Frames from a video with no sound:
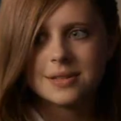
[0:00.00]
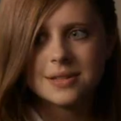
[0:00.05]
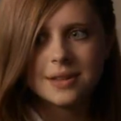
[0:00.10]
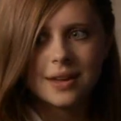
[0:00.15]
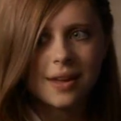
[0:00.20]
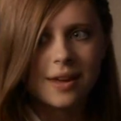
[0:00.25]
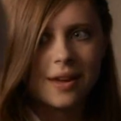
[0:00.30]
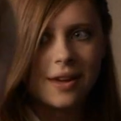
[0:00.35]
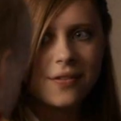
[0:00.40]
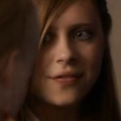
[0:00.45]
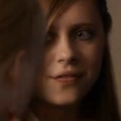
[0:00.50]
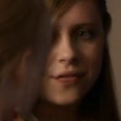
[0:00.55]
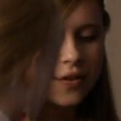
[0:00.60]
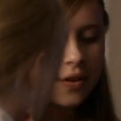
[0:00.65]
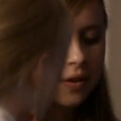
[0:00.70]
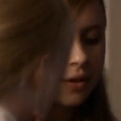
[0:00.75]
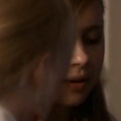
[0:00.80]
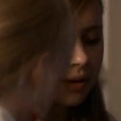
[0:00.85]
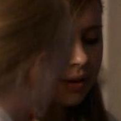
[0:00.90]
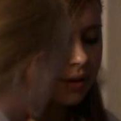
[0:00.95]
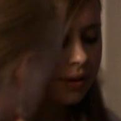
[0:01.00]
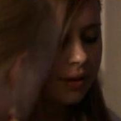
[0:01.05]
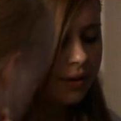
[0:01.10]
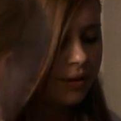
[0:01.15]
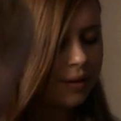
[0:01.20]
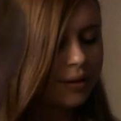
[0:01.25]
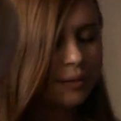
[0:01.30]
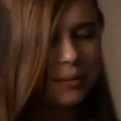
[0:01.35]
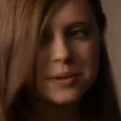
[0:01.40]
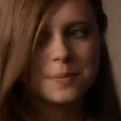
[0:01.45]
As if
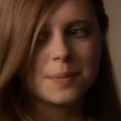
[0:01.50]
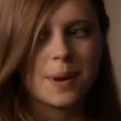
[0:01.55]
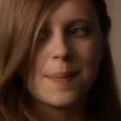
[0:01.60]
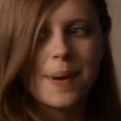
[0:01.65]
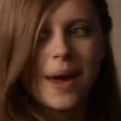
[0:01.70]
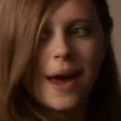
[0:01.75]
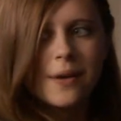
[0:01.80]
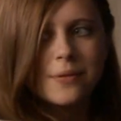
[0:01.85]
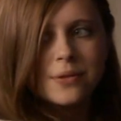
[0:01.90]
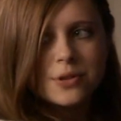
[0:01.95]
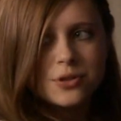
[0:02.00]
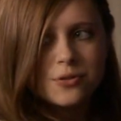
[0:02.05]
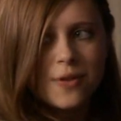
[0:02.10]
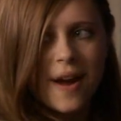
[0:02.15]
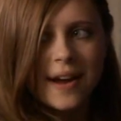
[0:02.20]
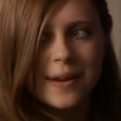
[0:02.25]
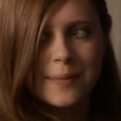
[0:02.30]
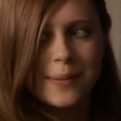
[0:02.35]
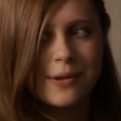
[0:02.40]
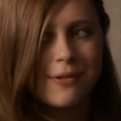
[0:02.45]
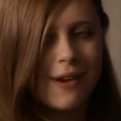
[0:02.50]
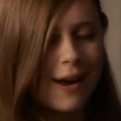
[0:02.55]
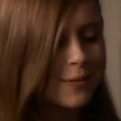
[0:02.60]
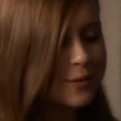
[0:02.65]
it was my parents dragging me